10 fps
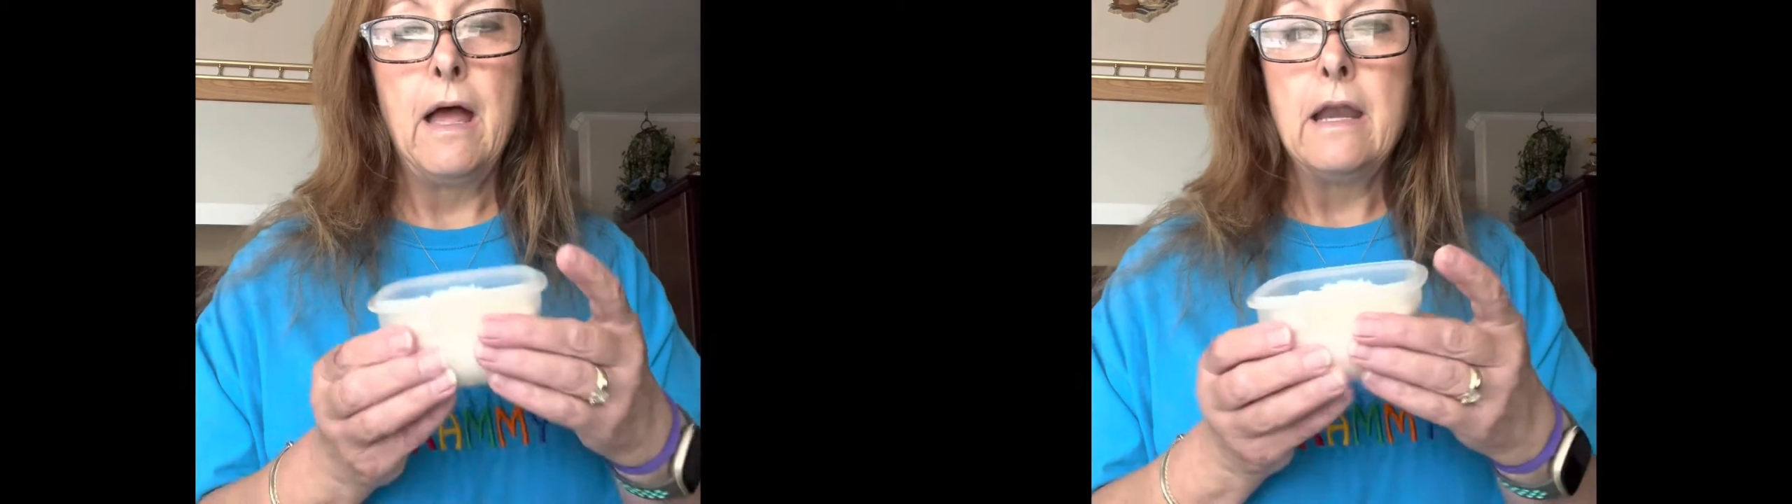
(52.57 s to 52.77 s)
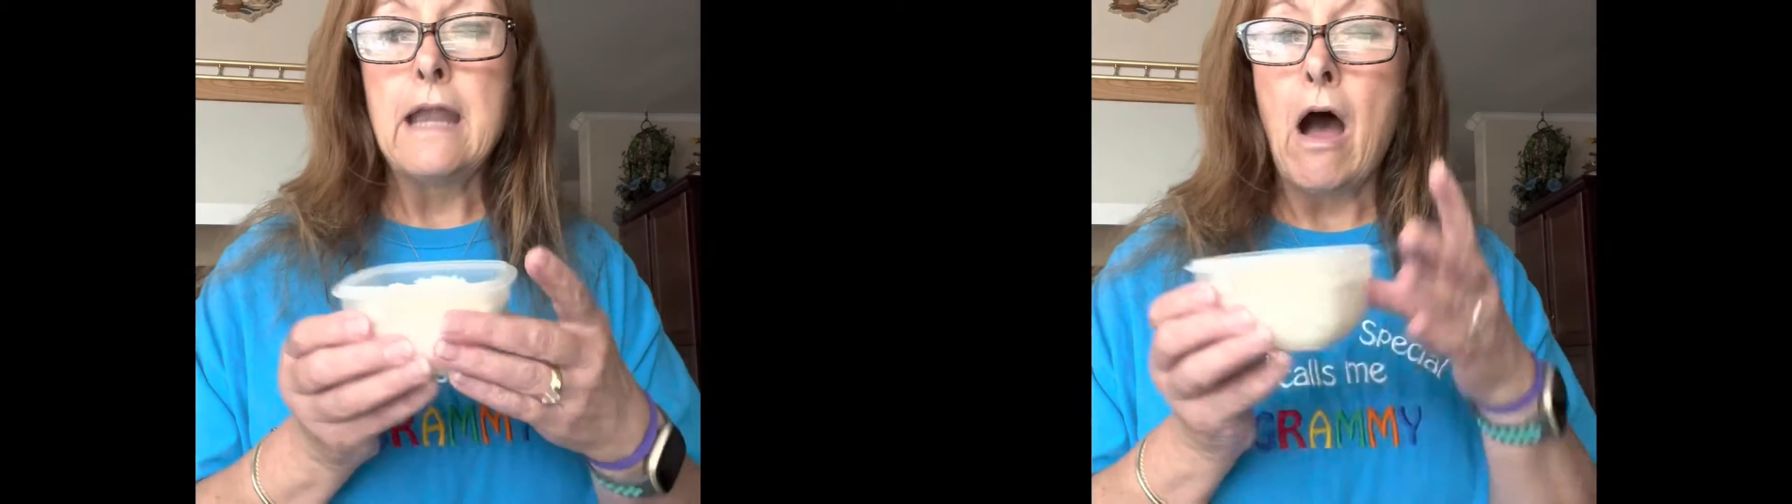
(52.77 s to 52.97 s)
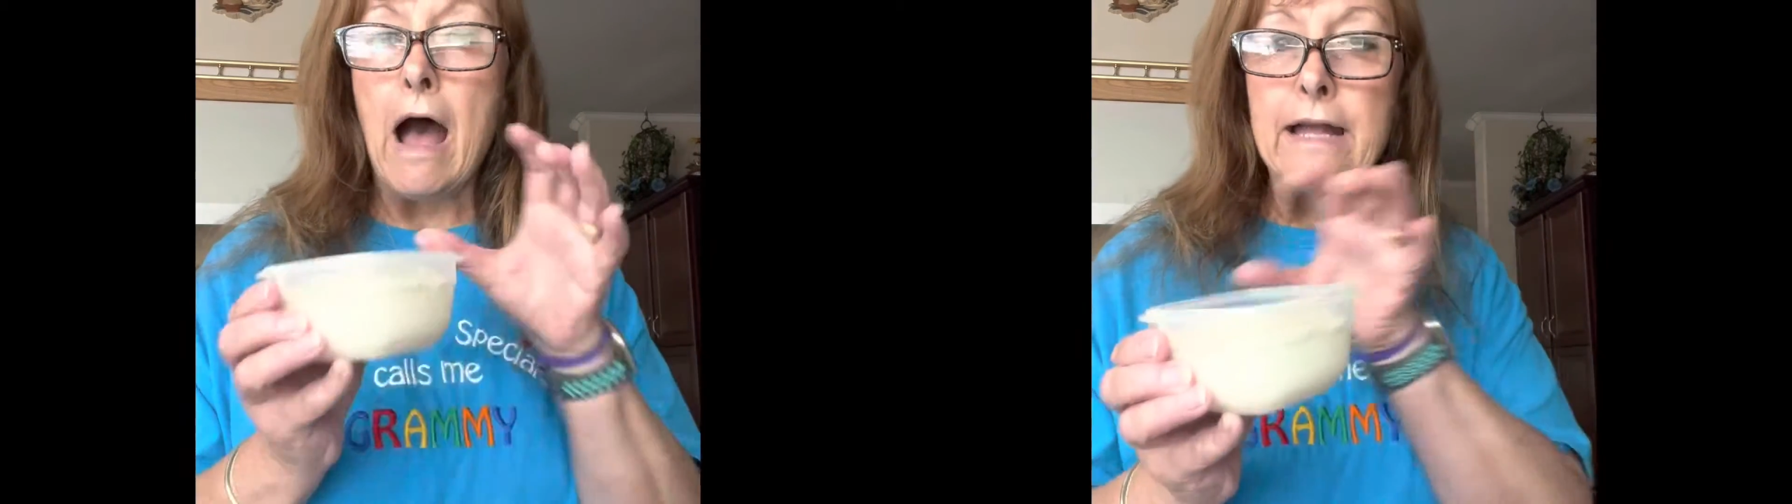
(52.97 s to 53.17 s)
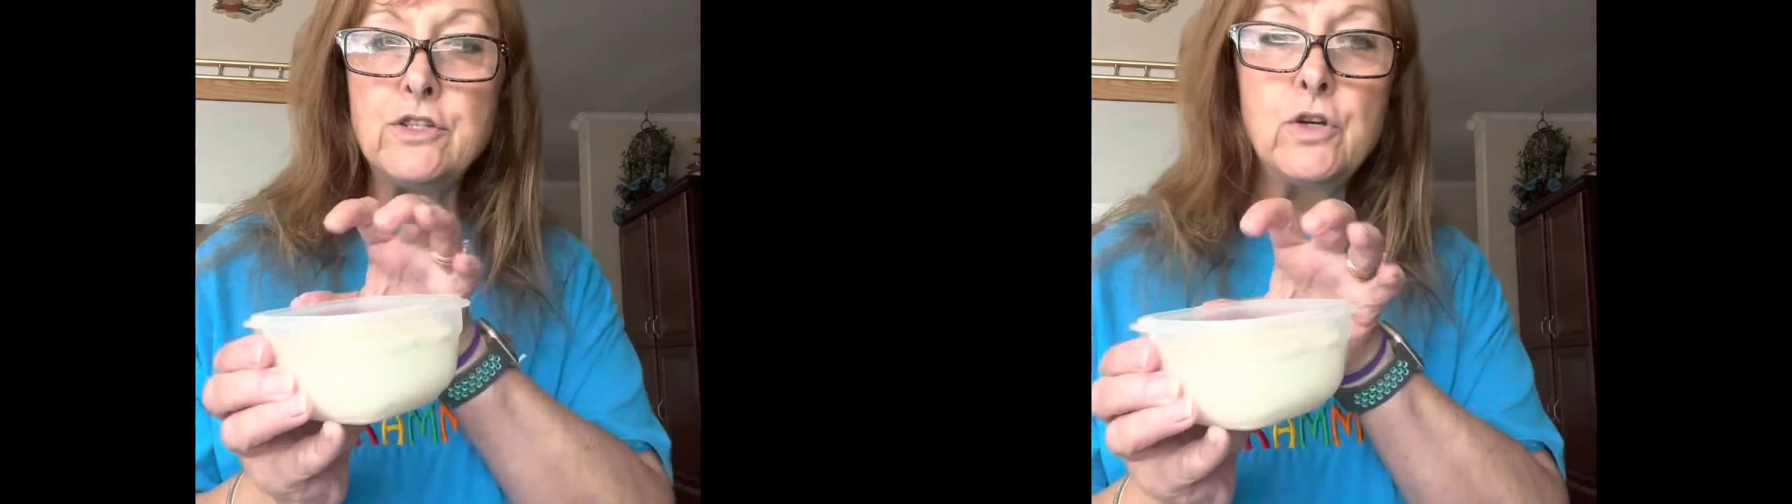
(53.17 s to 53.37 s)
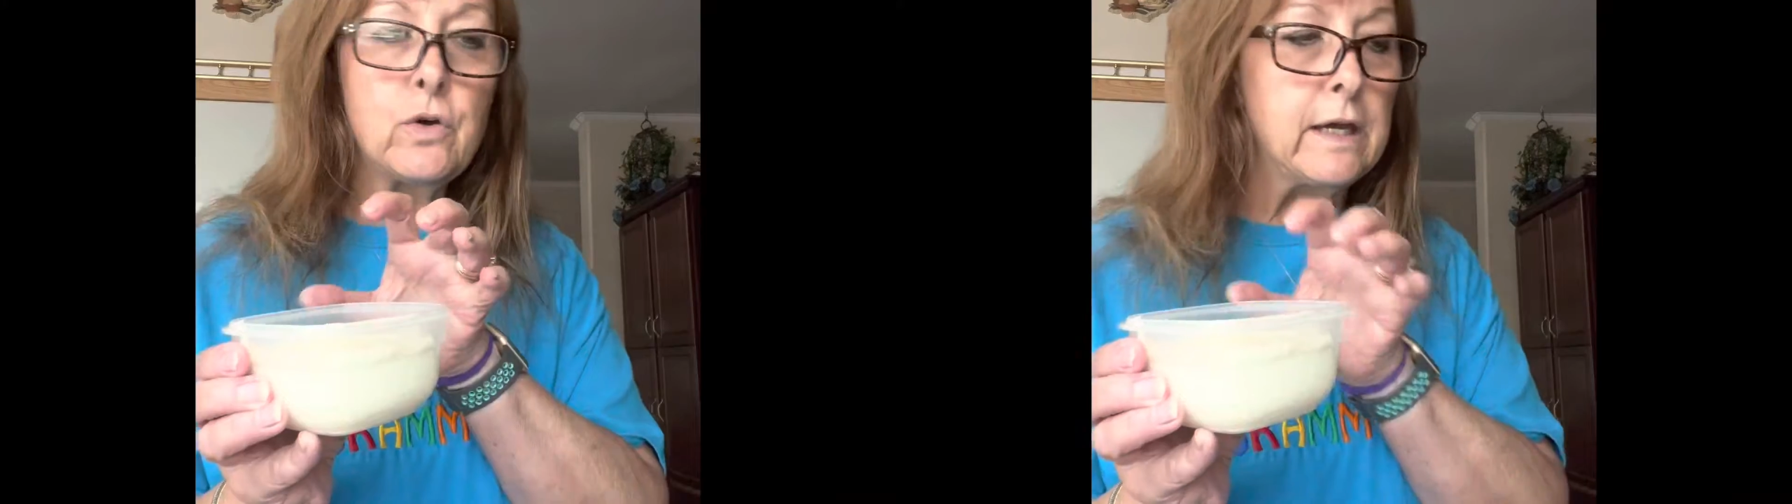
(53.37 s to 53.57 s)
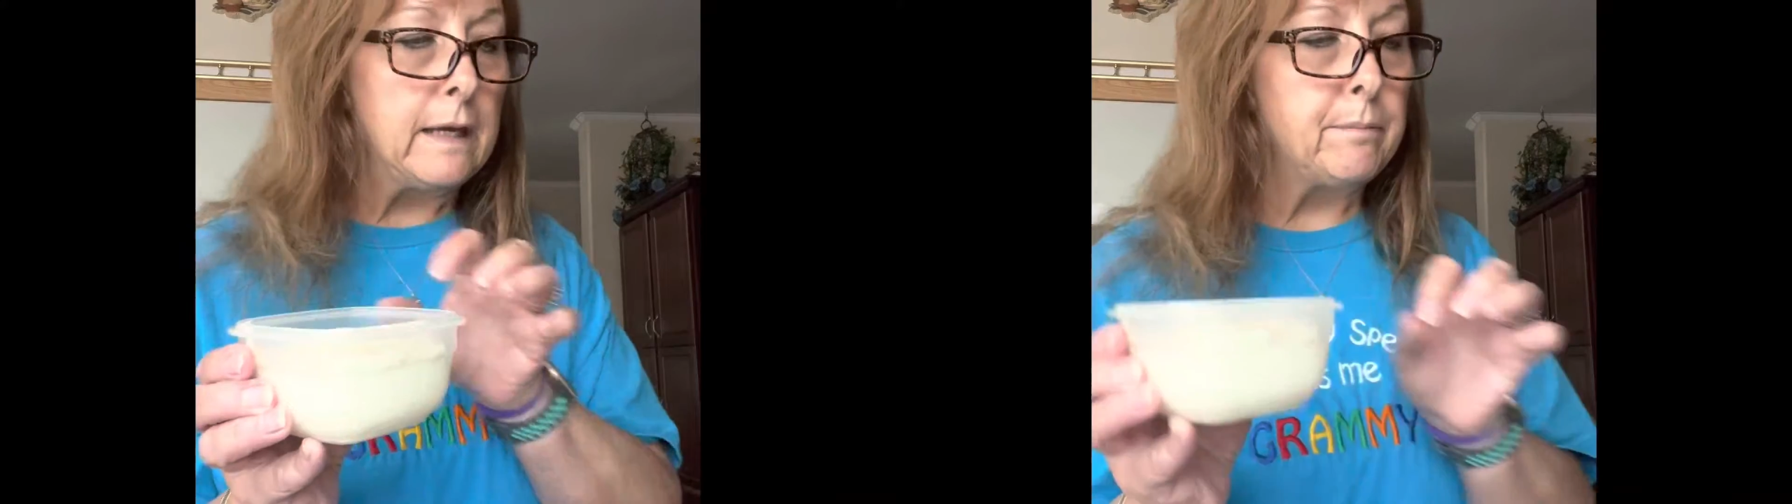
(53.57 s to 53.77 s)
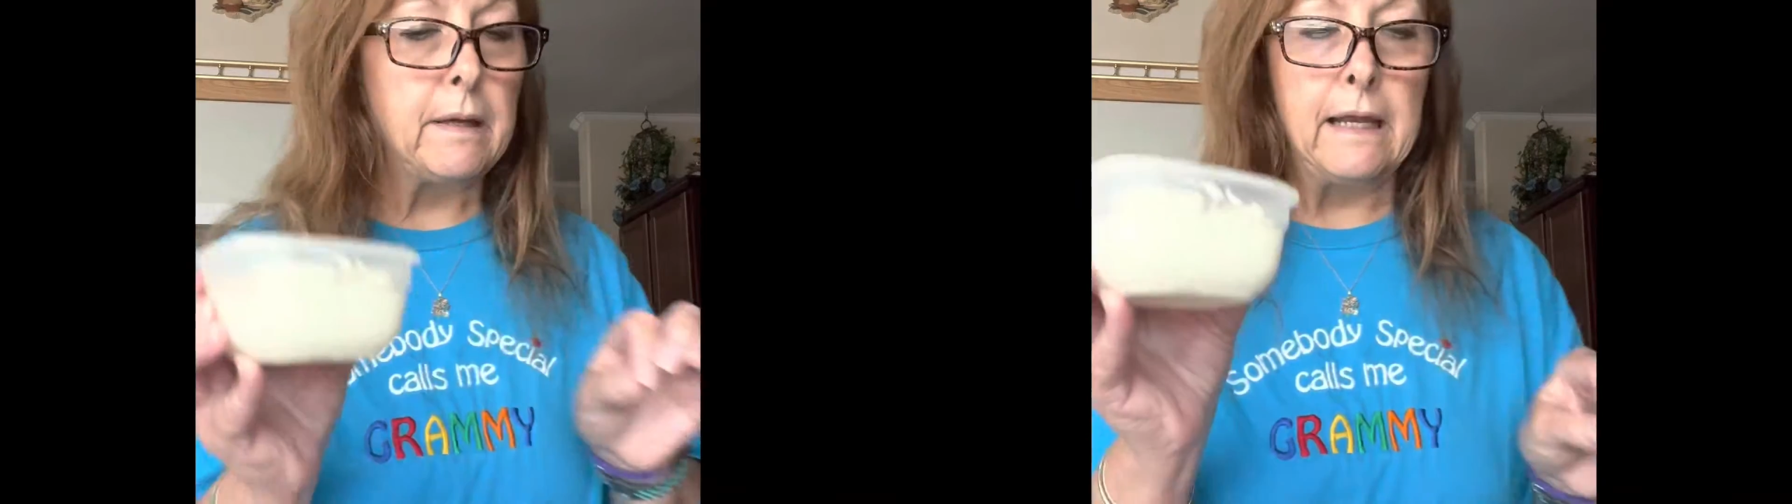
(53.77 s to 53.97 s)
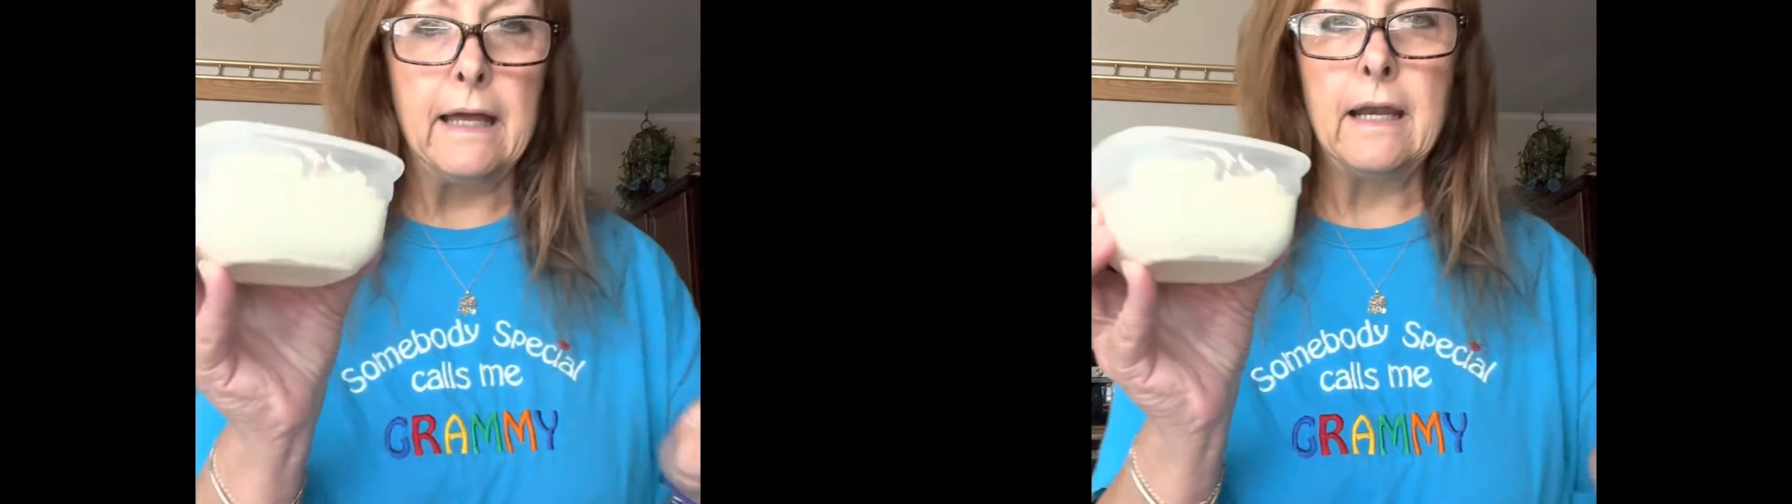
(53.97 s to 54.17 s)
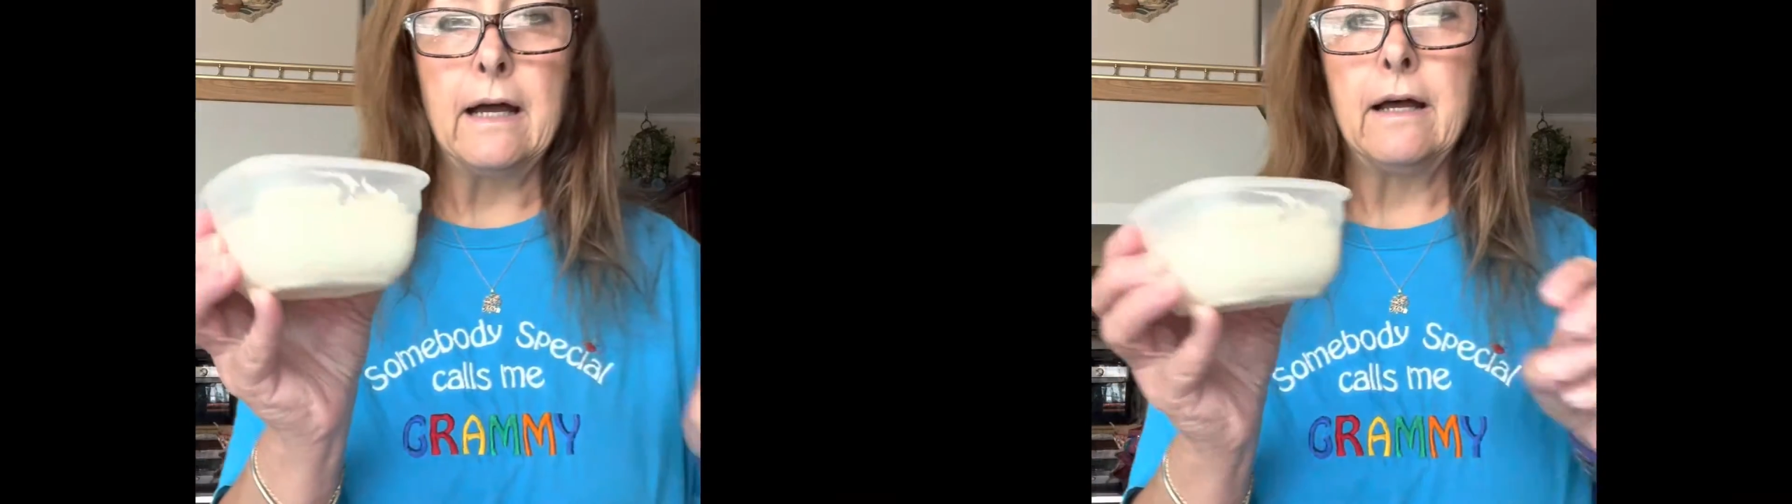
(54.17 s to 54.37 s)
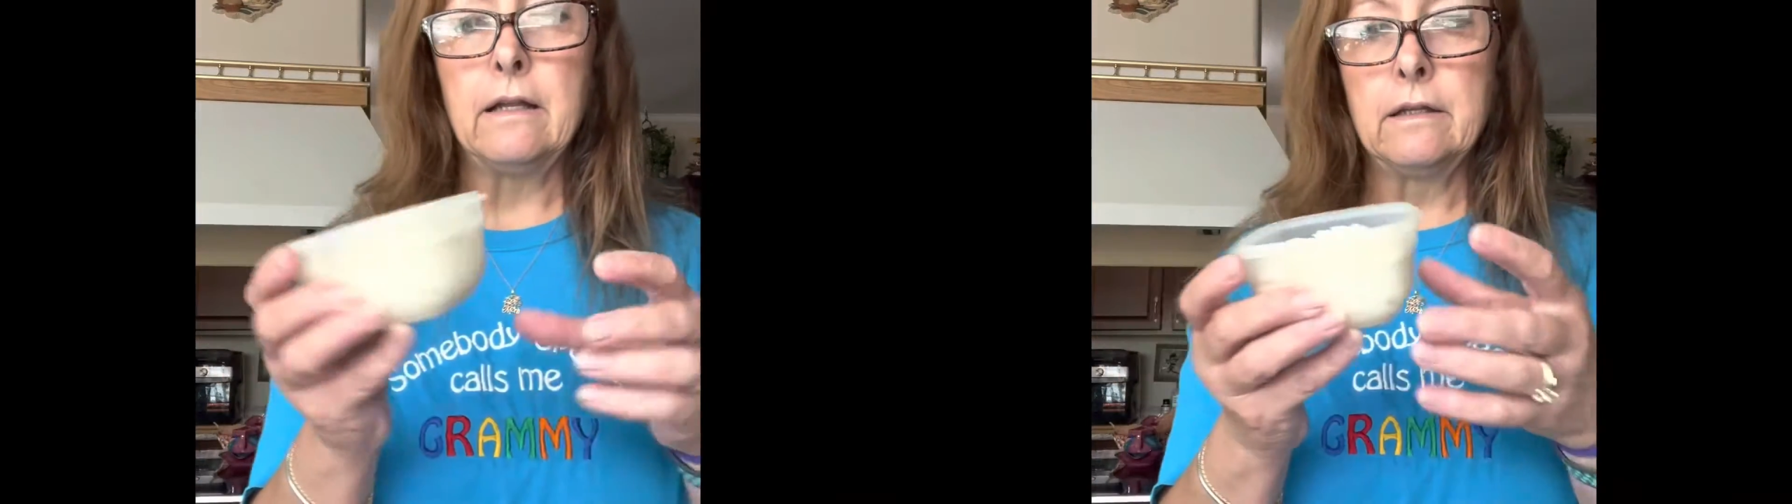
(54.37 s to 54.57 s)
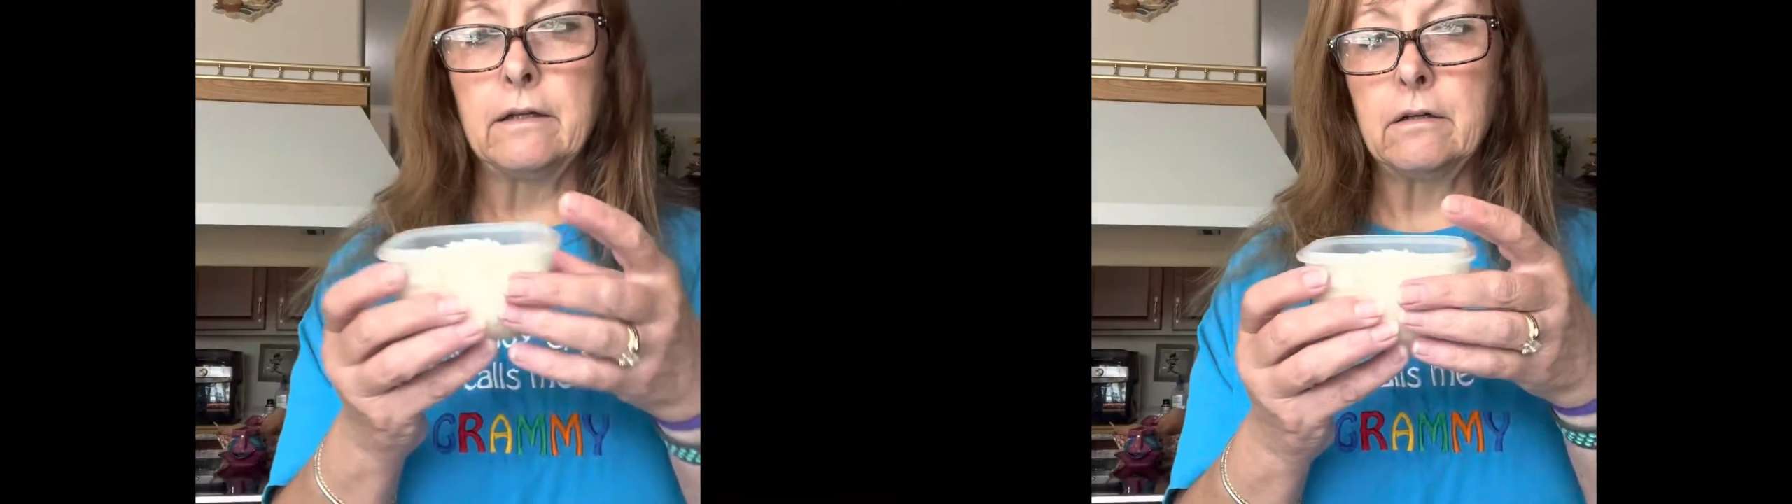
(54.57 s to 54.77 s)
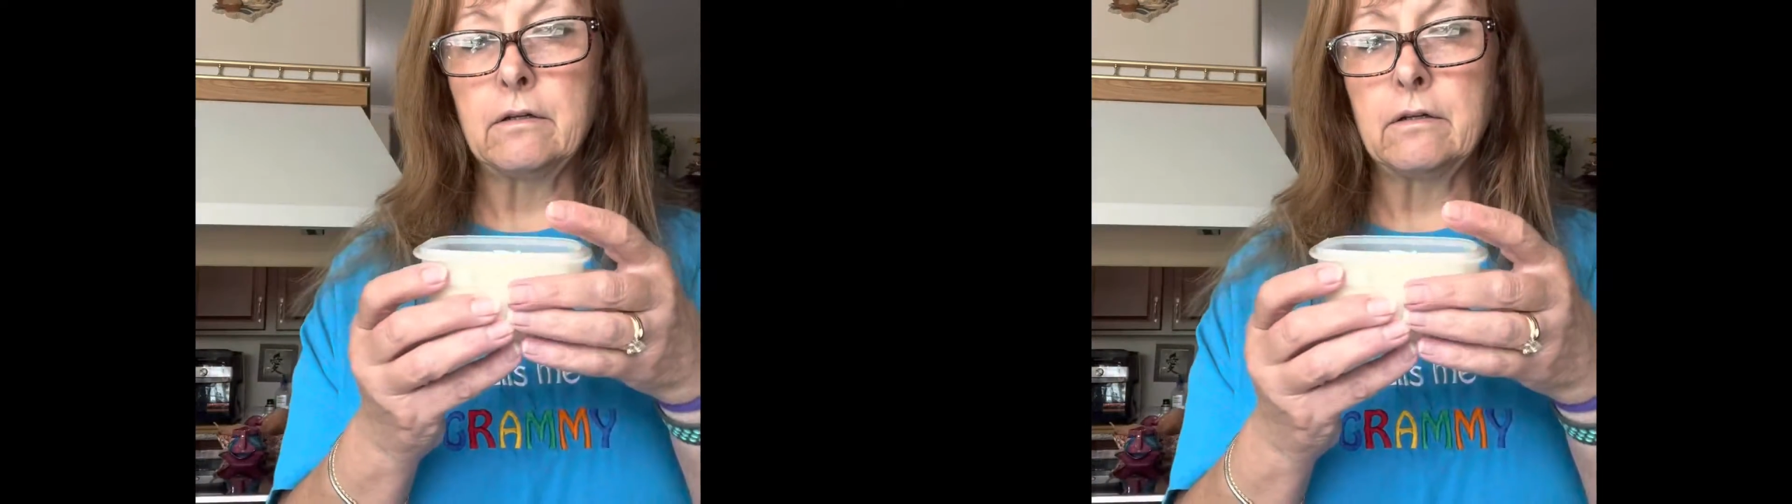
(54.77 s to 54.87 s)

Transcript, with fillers: Now I do keep it in a little